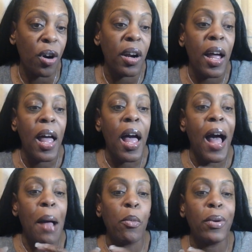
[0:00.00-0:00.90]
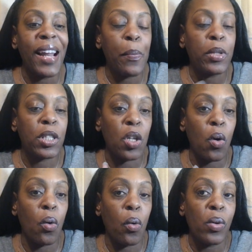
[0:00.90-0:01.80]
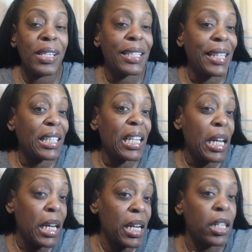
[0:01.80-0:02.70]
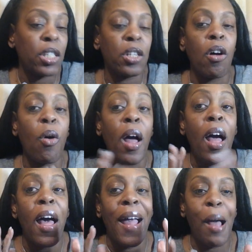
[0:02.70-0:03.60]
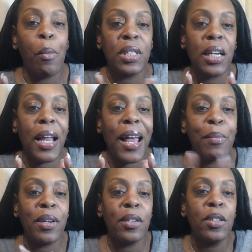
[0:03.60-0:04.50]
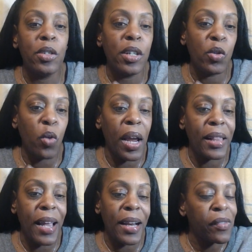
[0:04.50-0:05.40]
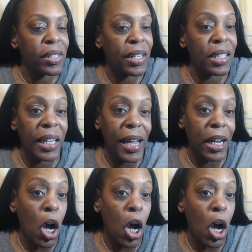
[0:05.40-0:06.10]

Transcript: I'm on episode 16. So Hamilton and I have been enjoying that ever since he got home.